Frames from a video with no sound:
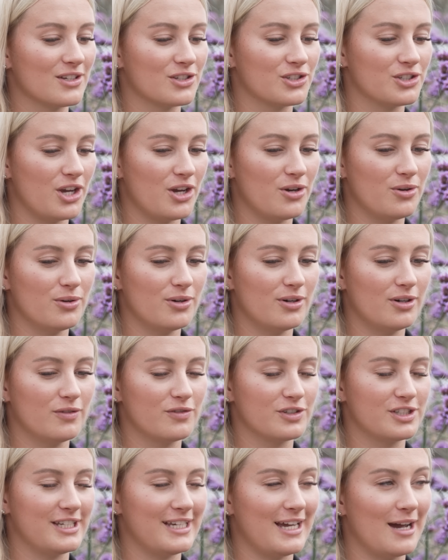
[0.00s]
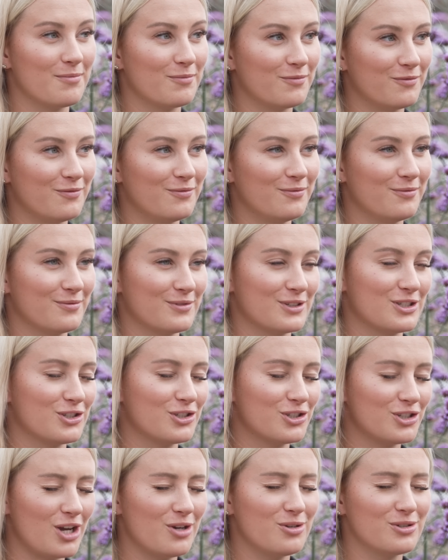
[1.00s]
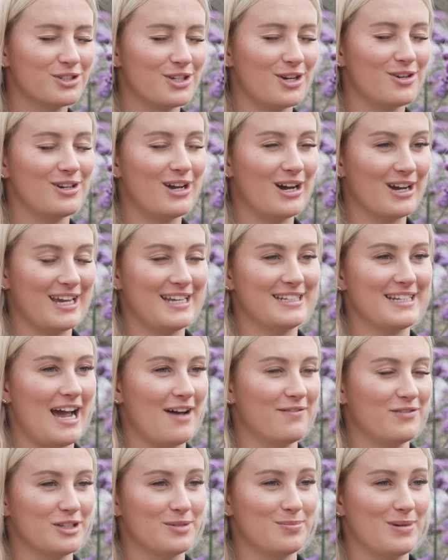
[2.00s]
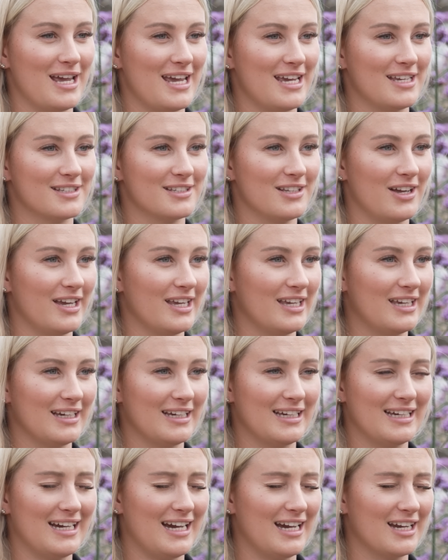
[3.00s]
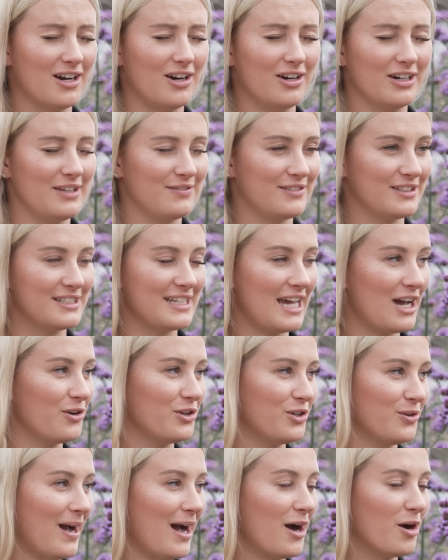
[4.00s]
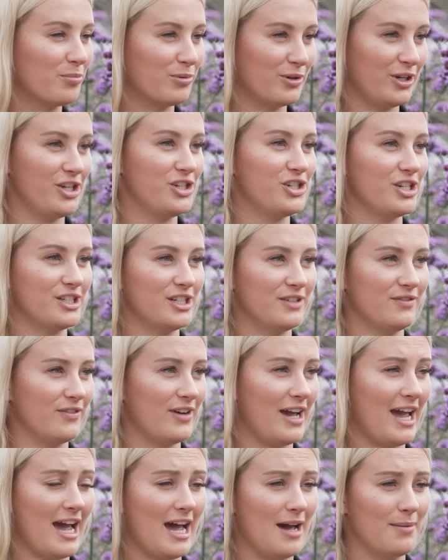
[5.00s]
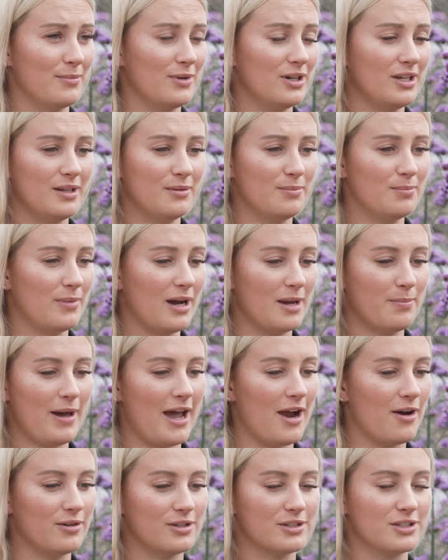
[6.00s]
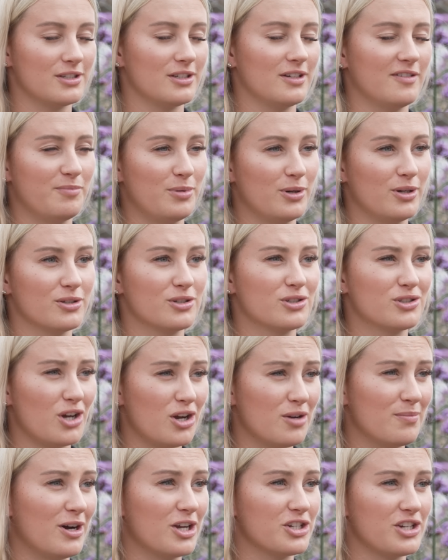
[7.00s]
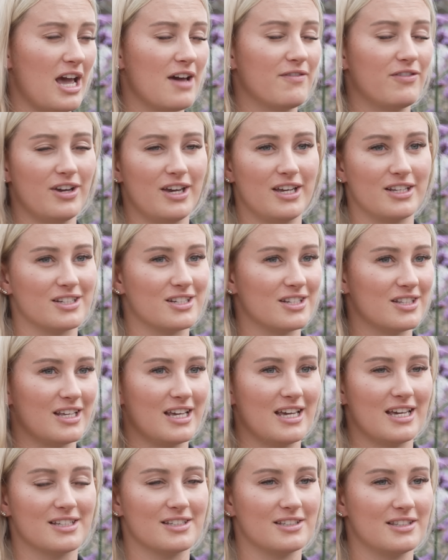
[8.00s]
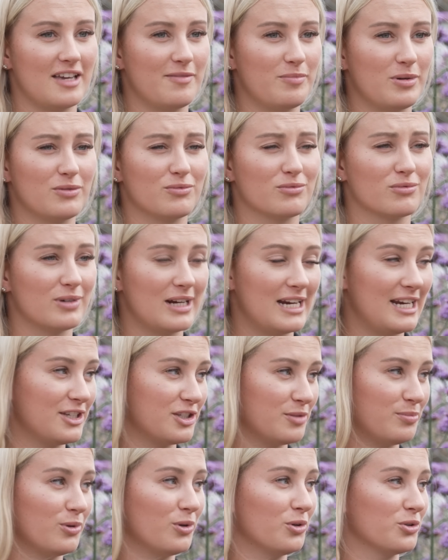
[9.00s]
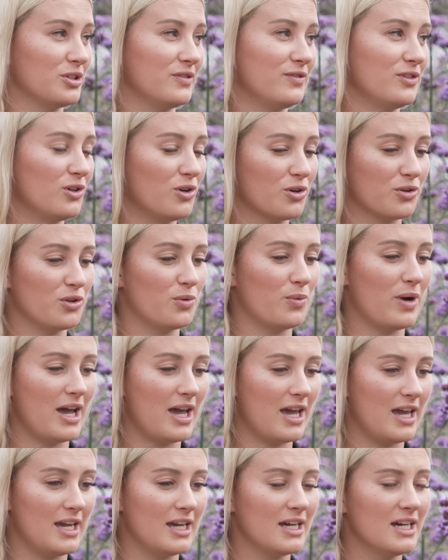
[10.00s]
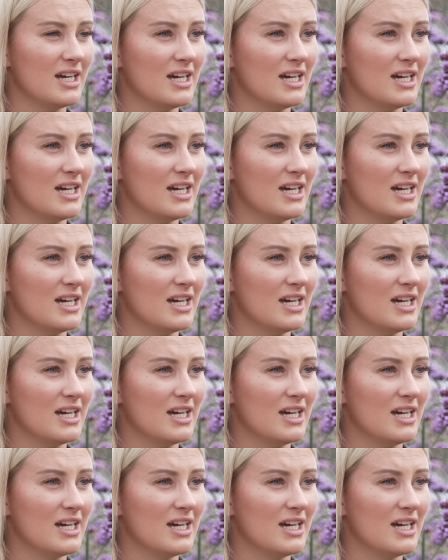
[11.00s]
so obviously I'm so lucky to have this place. Like, I can't even tell you how appreciative I am. My parents have put so much effort into this. They've been really supportive along the way.